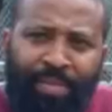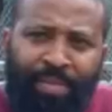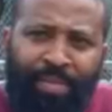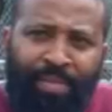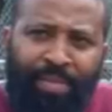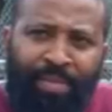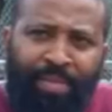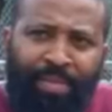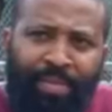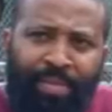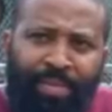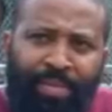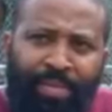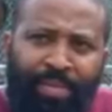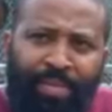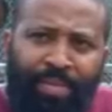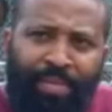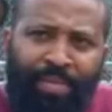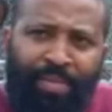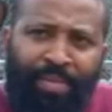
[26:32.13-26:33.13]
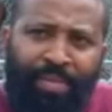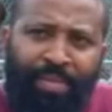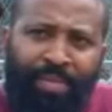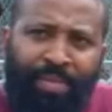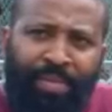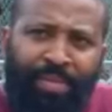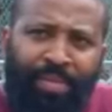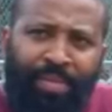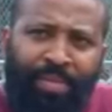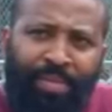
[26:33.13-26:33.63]

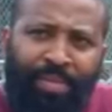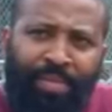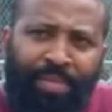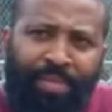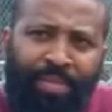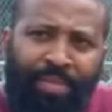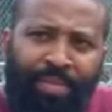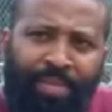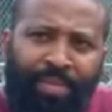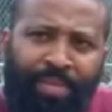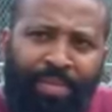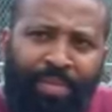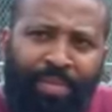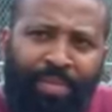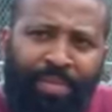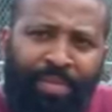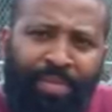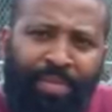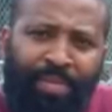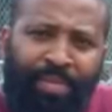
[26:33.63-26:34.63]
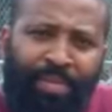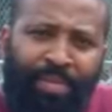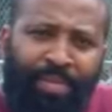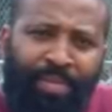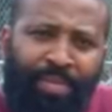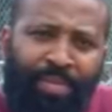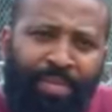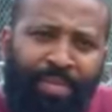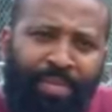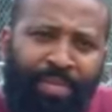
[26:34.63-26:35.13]

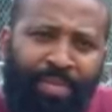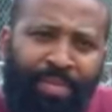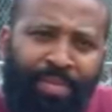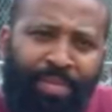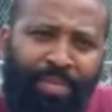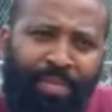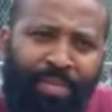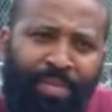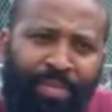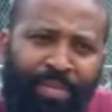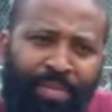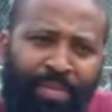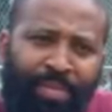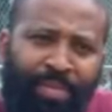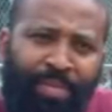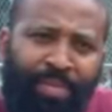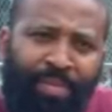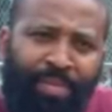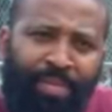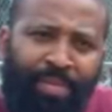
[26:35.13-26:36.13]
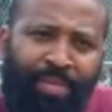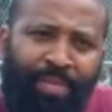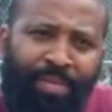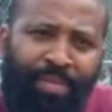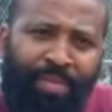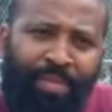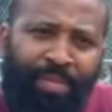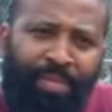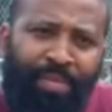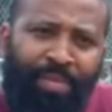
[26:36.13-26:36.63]

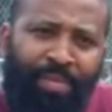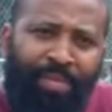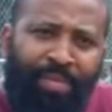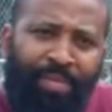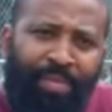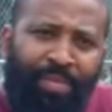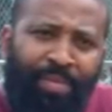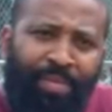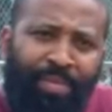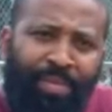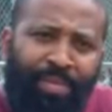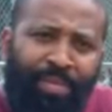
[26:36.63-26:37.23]
No words are spoken by the person on screen.